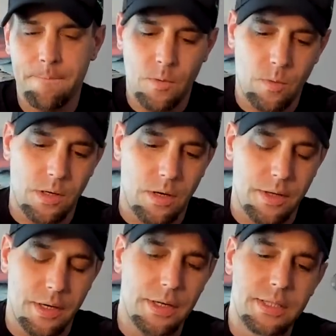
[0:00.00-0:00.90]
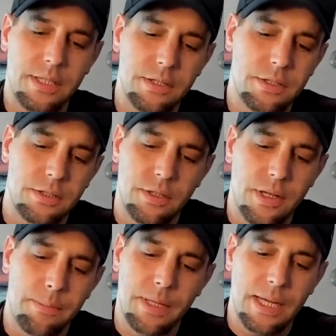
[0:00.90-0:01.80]
What are their intentions? Are
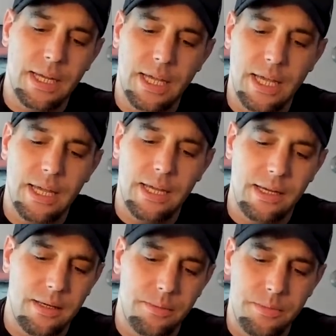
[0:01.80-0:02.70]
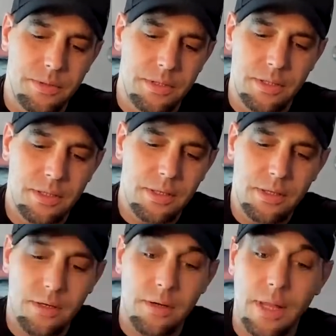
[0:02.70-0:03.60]
they playing games?
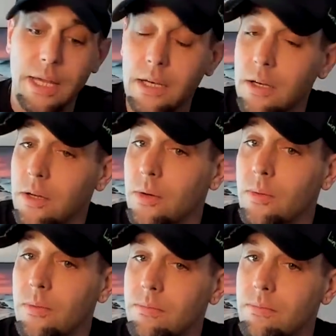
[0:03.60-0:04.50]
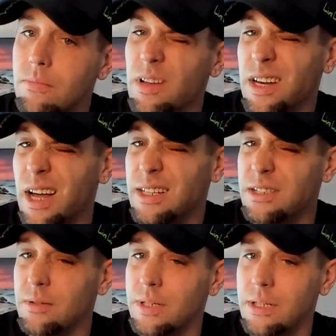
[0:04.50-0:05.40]
Are they into you? Are they not
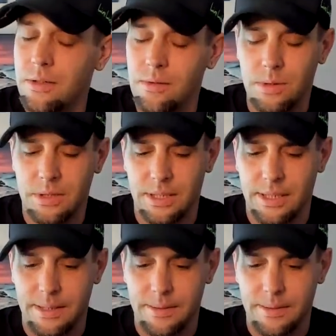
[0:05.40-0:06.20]
so into you? We'll see.